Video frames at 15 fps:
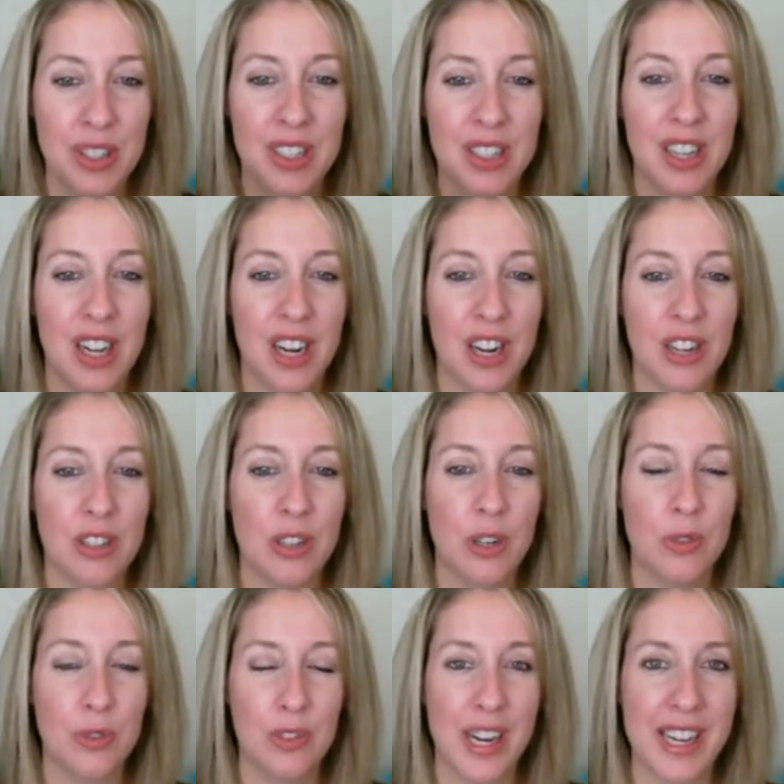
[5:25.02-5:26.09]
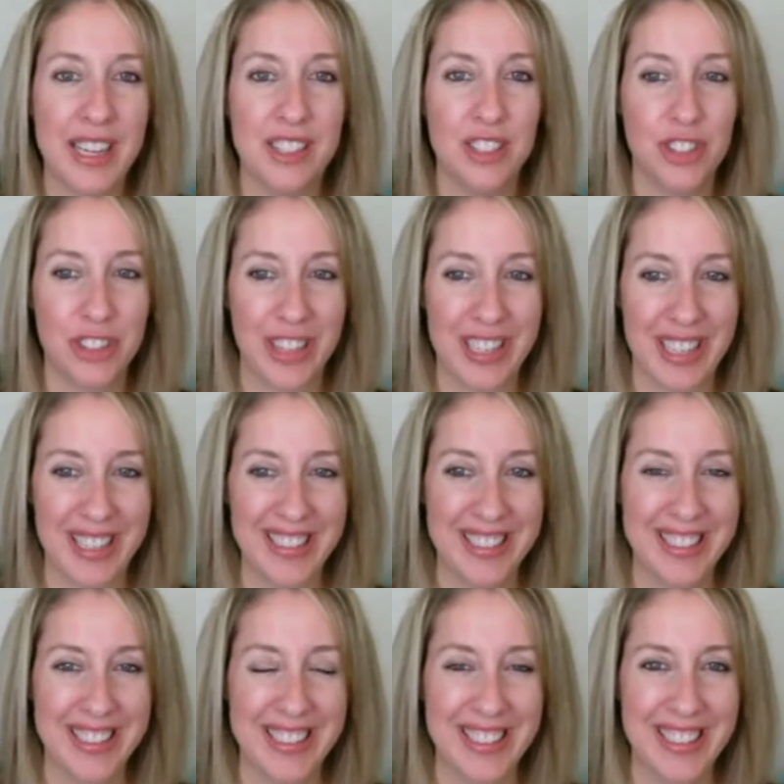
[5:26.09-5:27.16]
heart rate training.
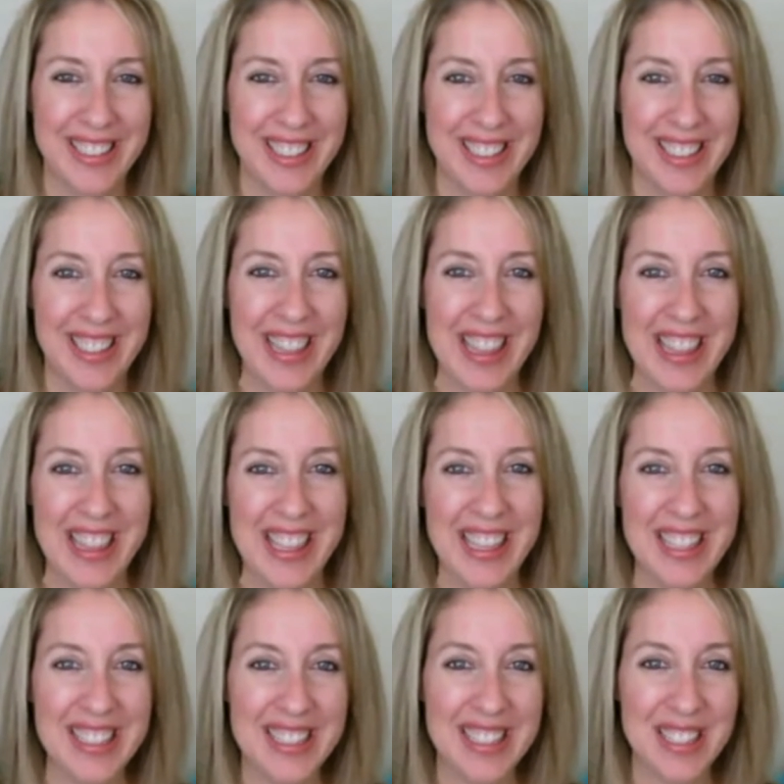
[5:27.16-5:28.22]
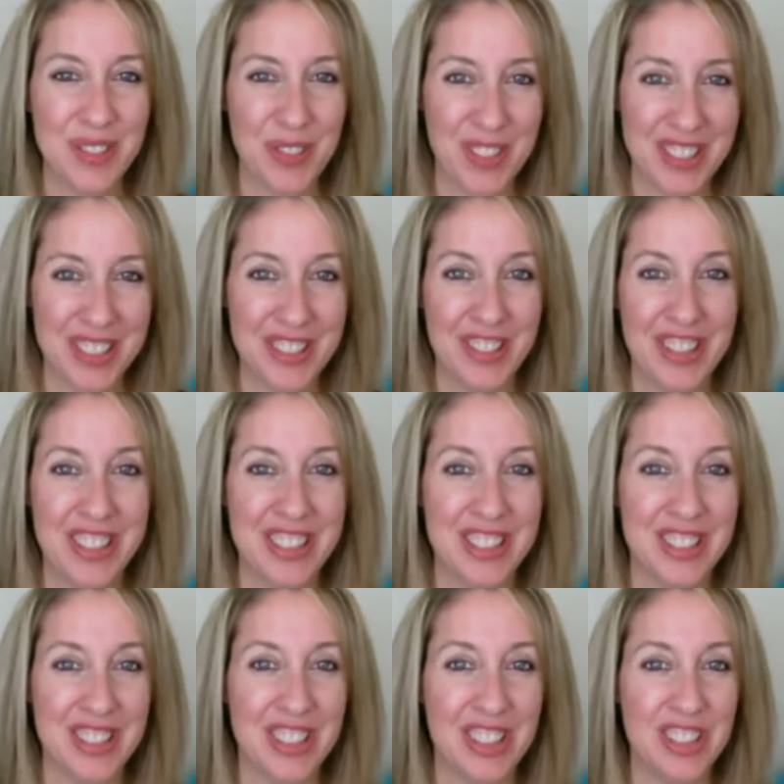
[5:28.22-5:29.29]
This is what's going to
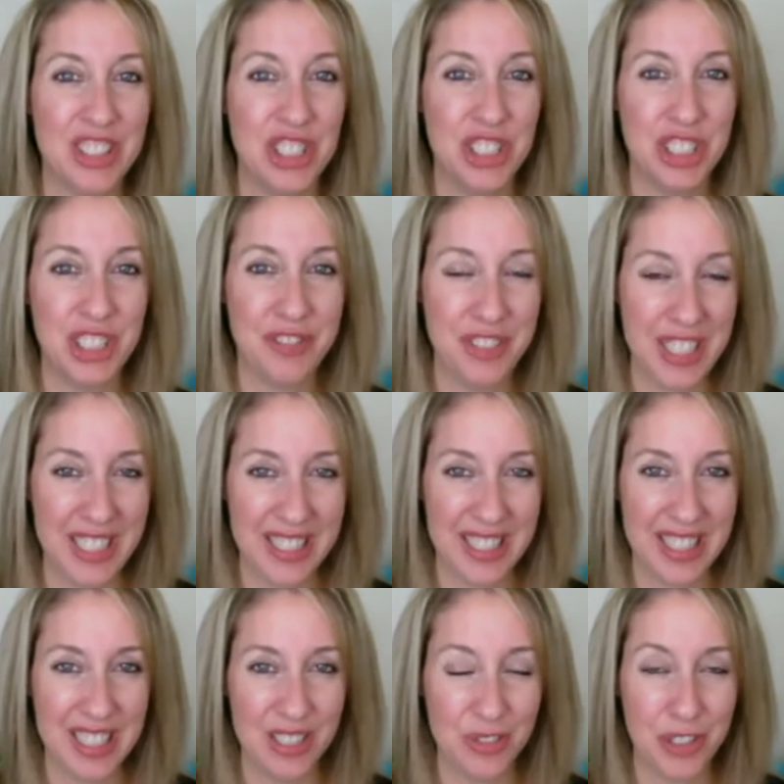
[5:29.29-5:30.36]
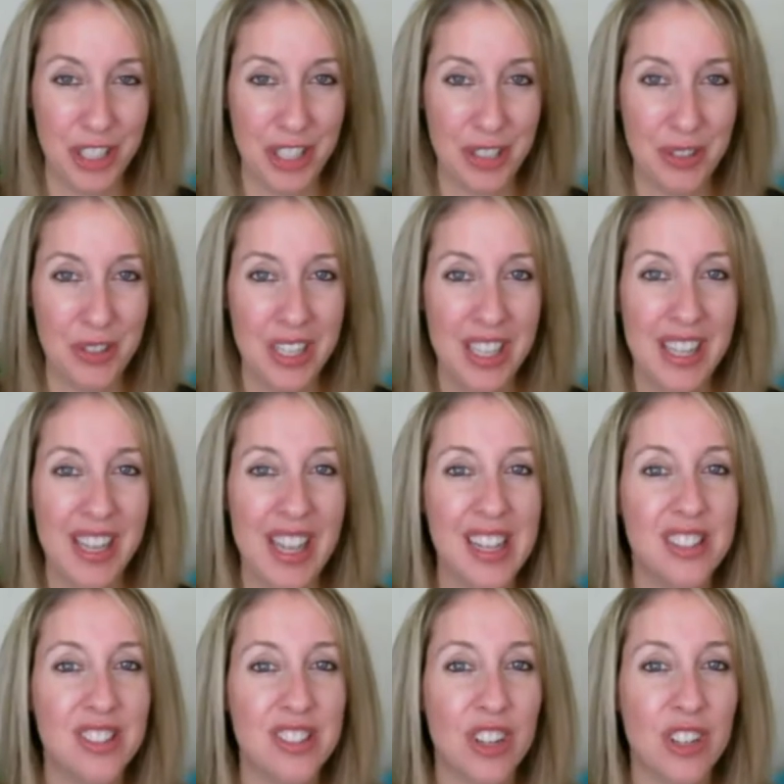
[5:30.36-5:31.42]
start shifting things for you
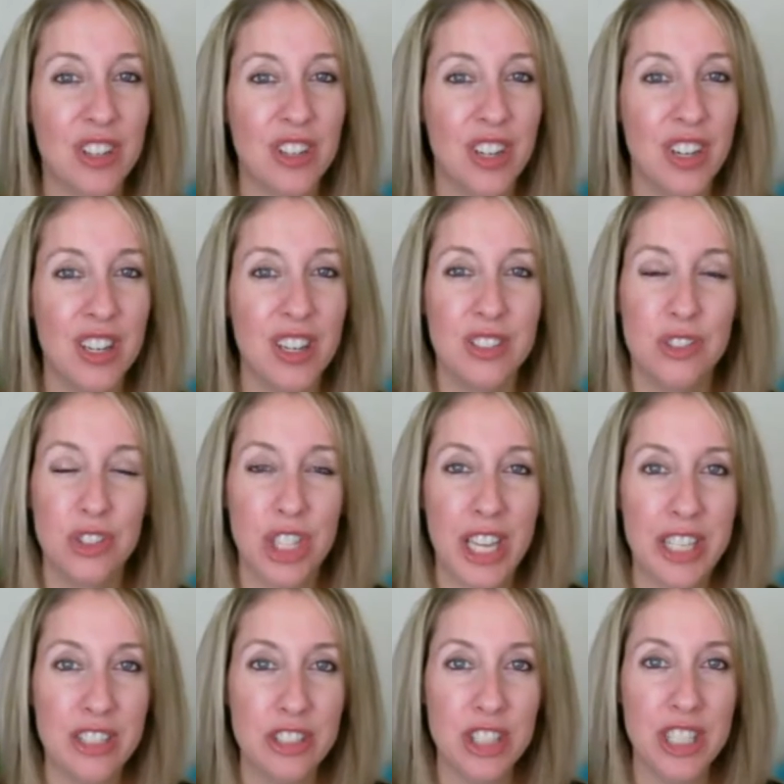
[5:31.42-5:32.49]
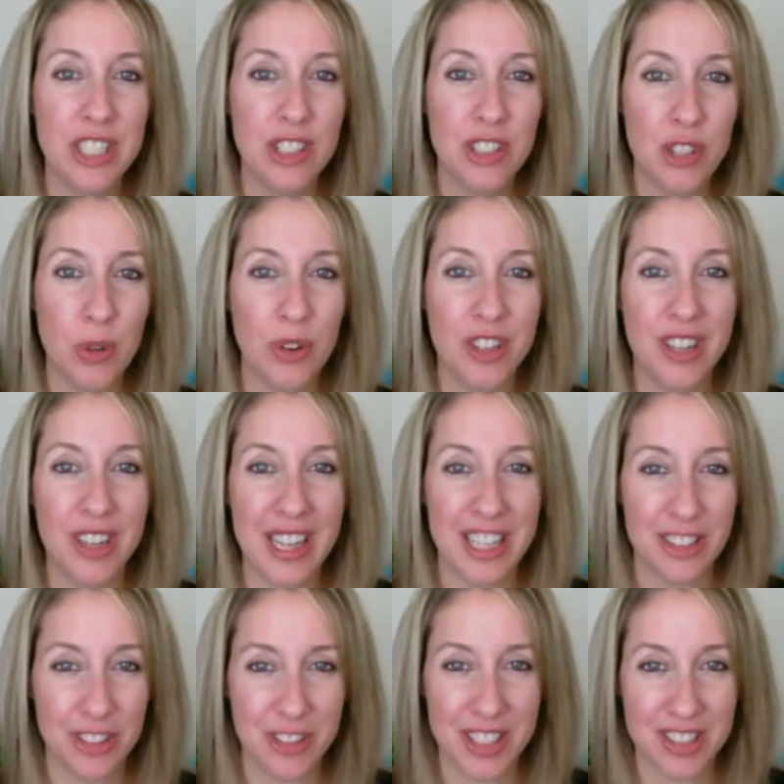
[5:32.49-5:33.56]
and start changing your
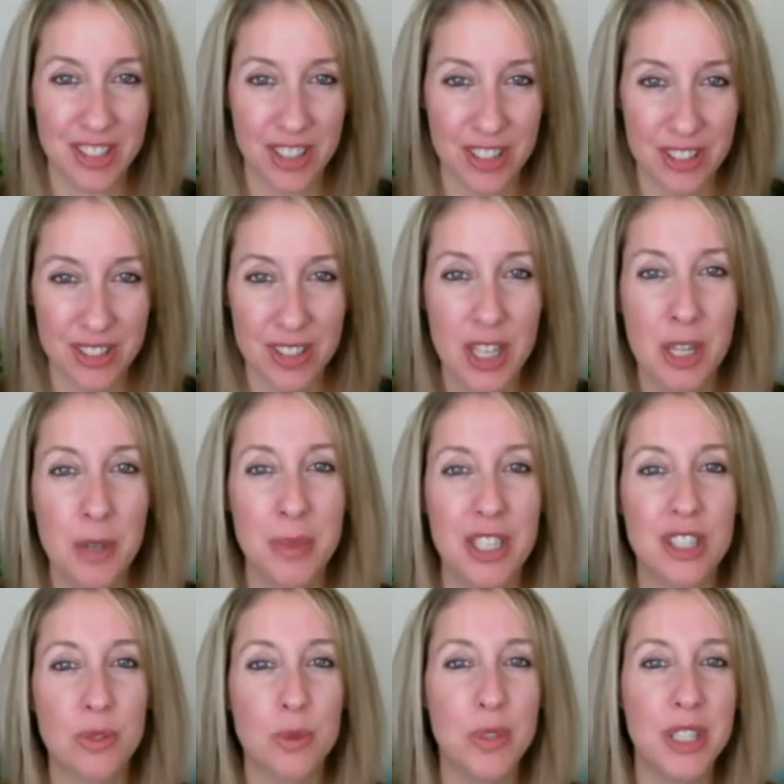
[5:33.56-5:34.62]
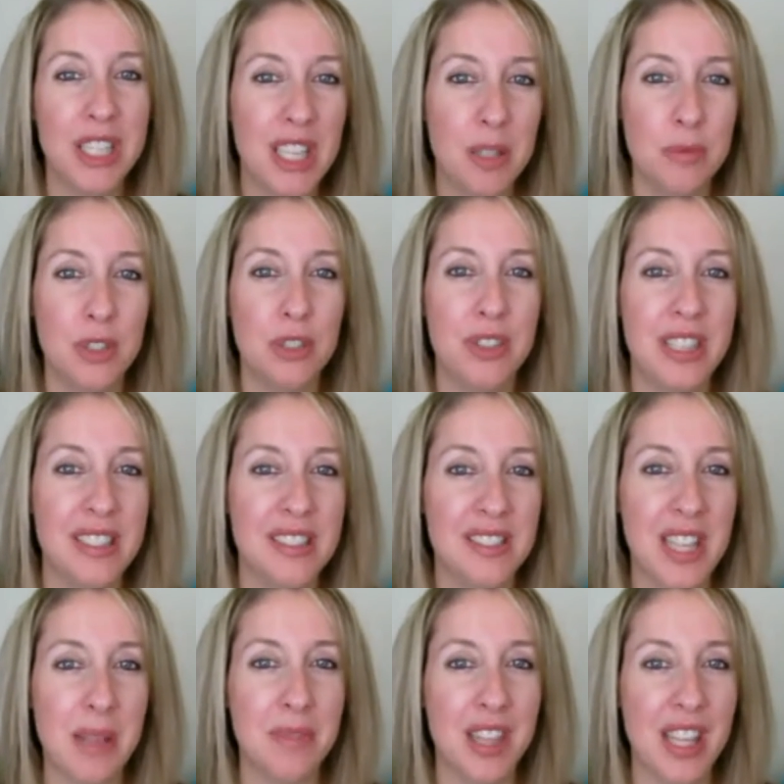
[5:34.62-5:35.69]
end result. Because when we keep doing the
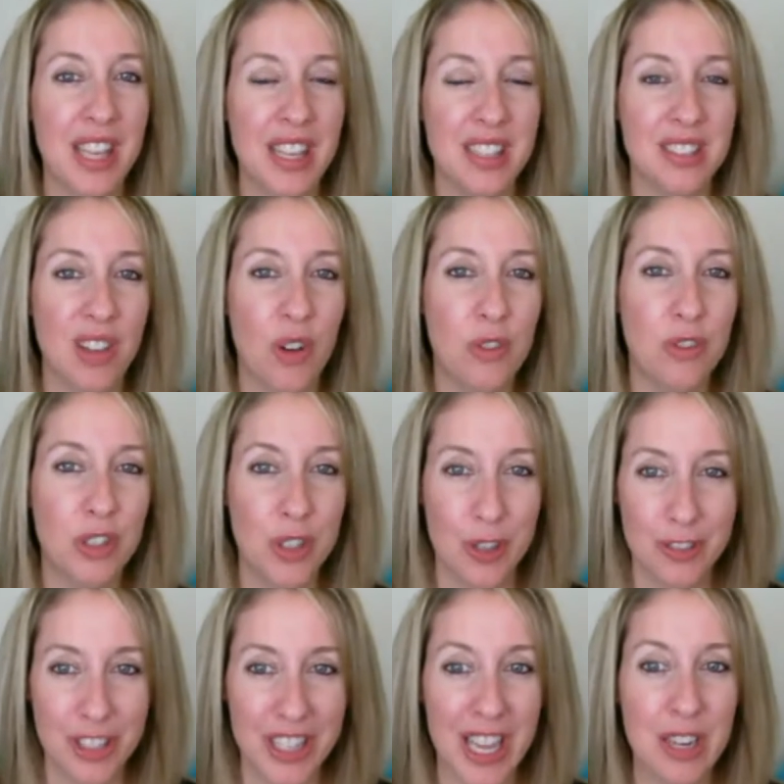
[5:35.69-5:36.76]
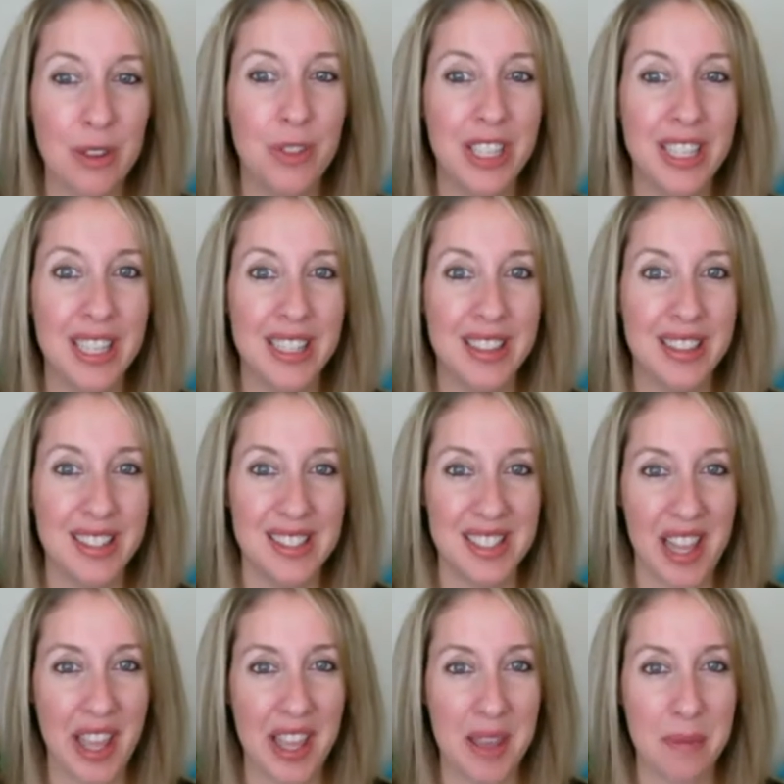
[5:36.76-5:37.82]
same things over and over again, we get the
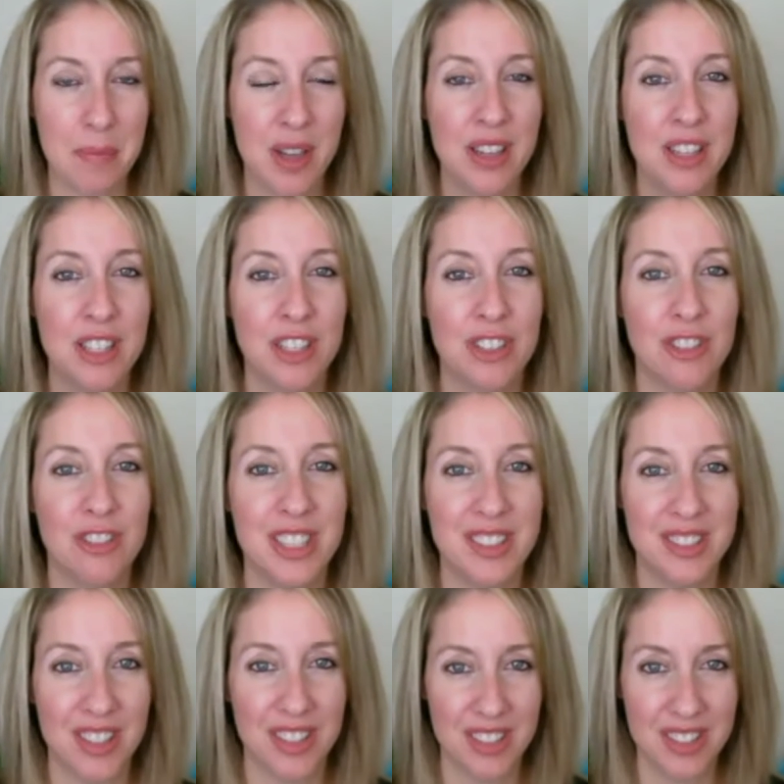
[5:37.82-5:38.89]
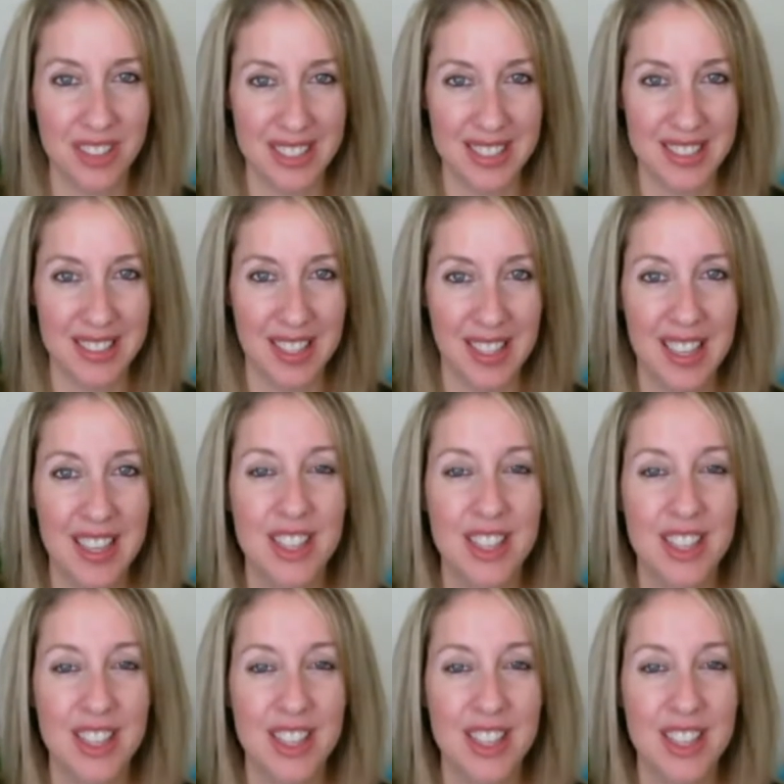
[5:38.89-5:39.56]
same results.